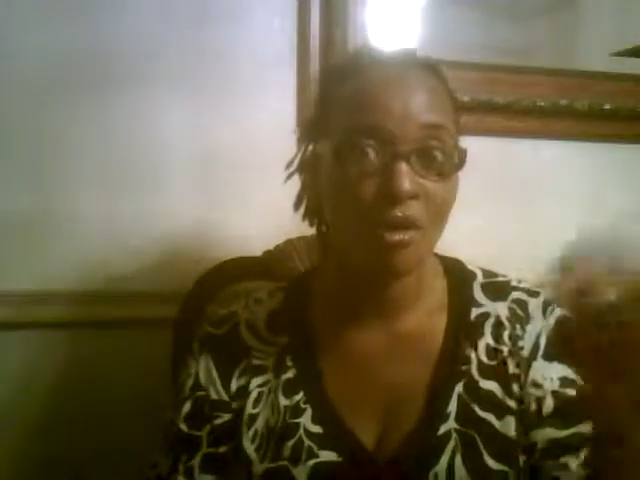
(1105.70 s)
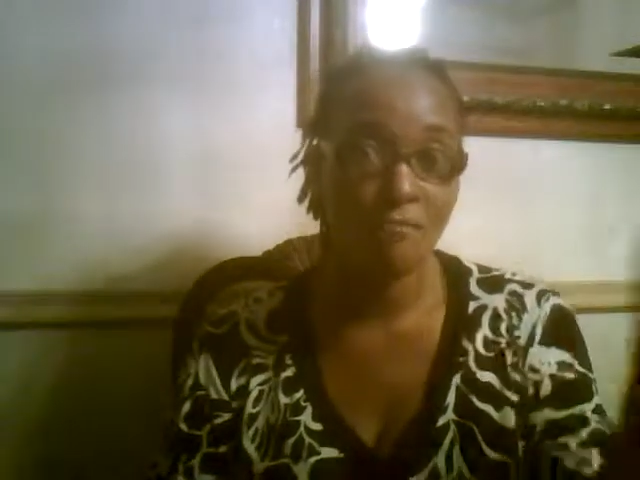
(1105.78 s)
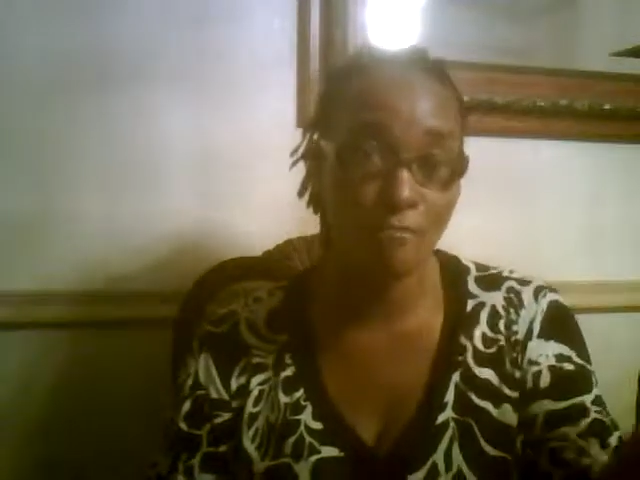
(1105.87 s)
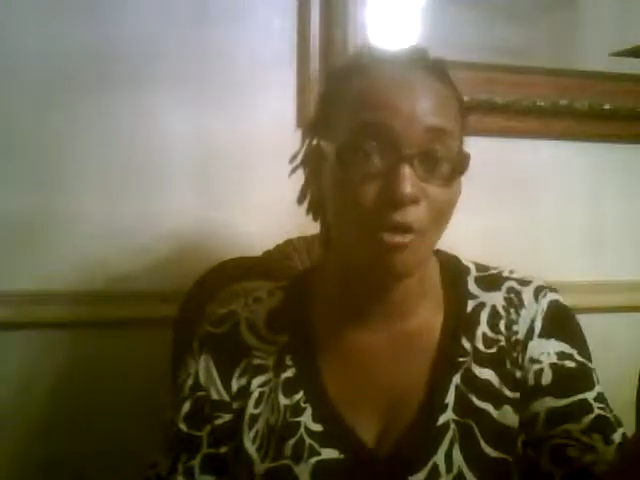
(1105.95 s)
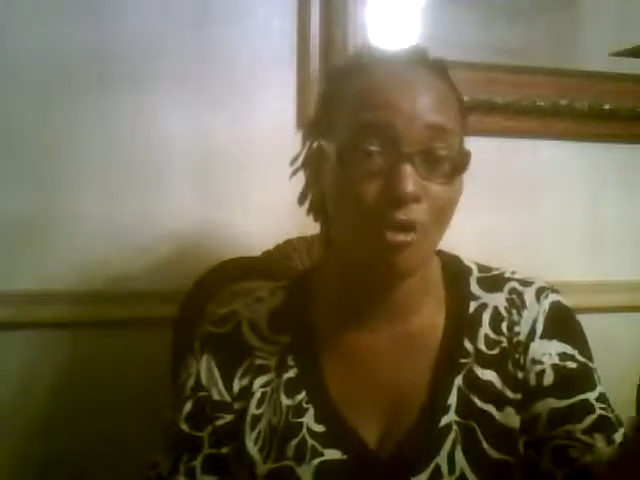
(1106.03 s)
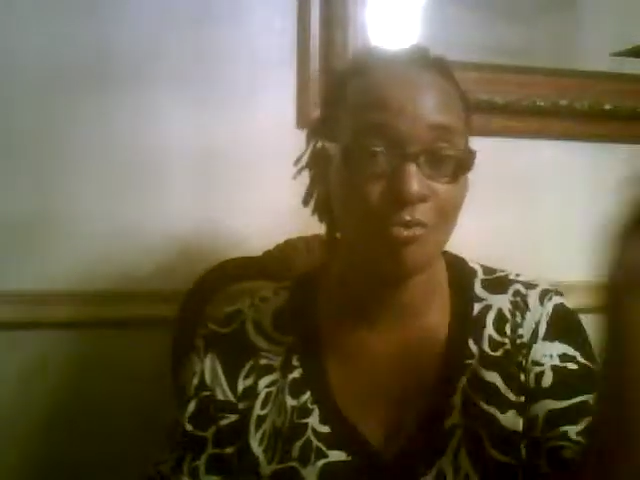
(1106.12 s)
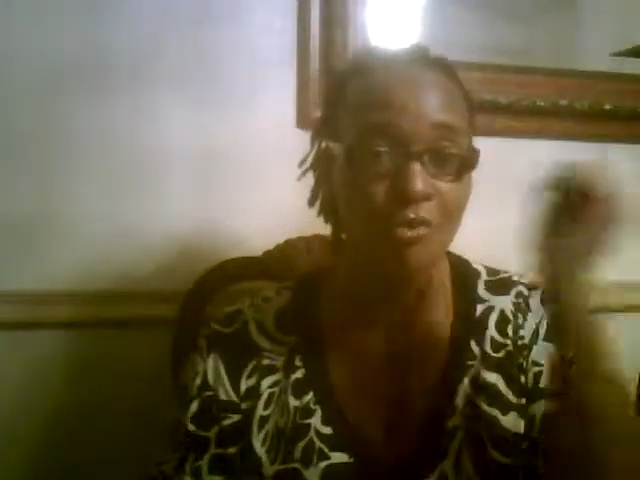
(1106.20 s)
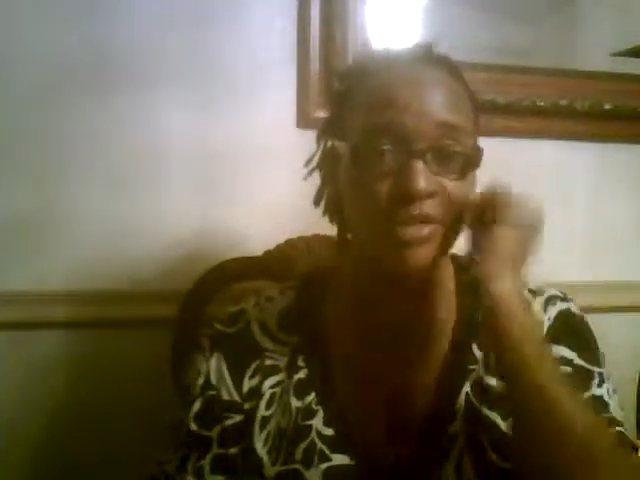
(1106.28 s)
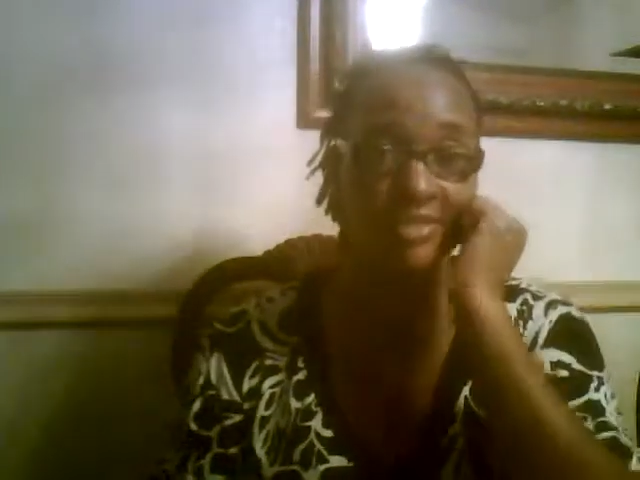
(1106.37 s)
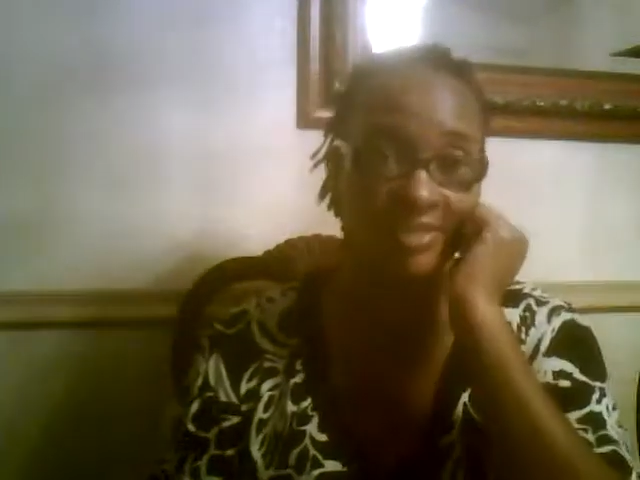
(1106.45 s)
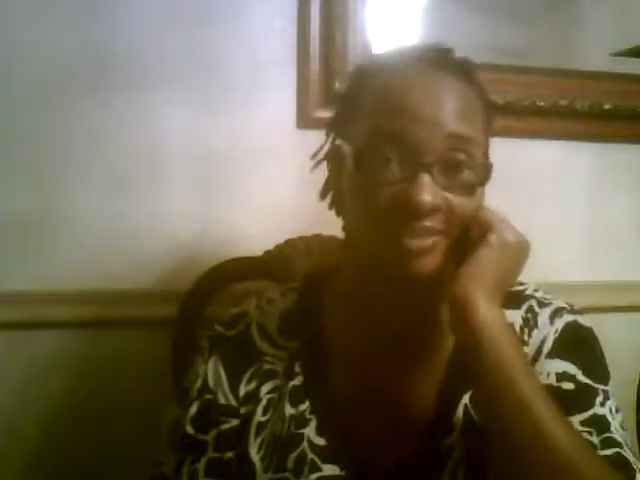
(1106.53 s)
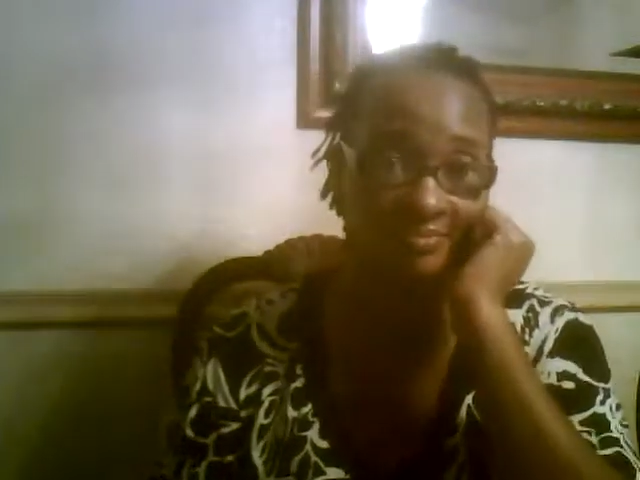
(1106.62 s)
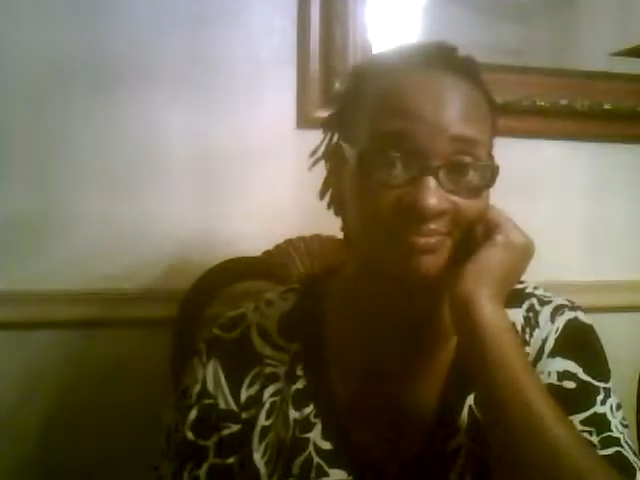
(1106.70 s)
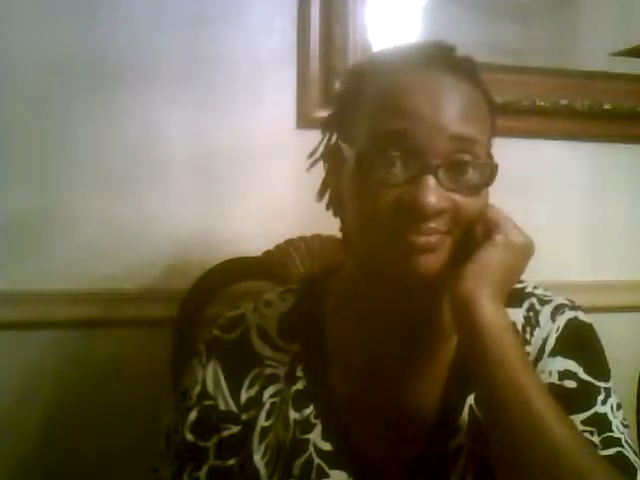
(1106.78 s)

for a reason.